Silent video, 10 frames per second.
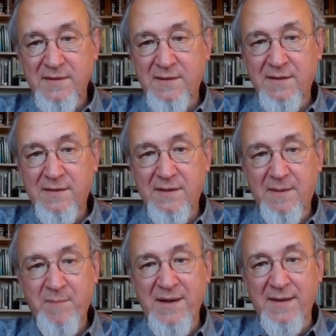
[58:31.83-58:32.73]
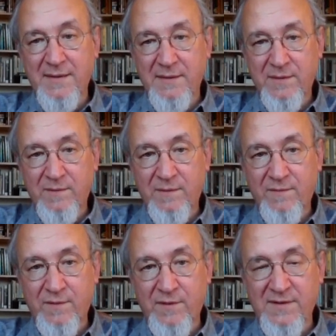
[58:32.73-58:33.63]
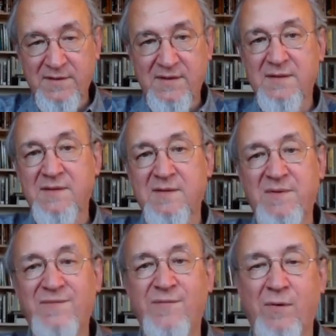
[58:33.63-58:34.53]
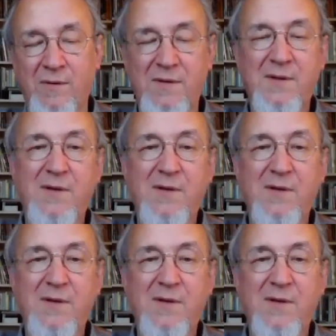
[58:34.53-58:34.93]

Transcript: Actually, it appeared for existence before